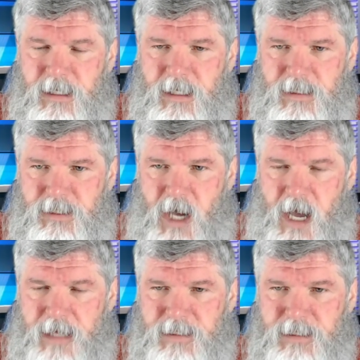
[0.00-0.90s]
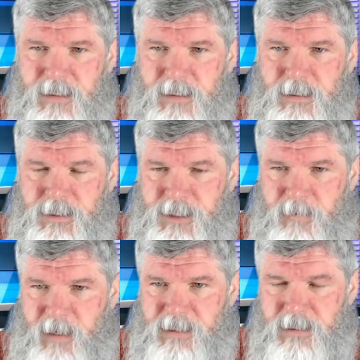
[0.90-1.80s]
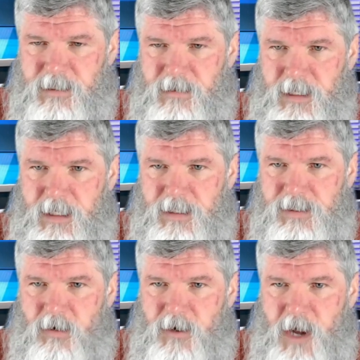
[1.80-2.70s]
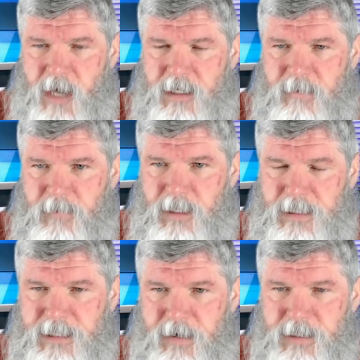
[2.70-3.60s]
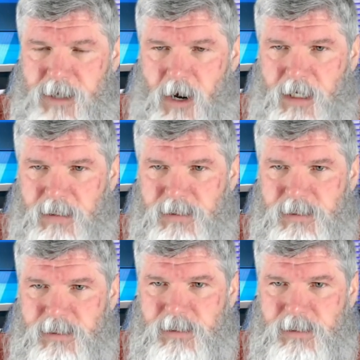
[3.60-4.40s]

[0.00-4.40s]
is not legitimate. These are not military targets.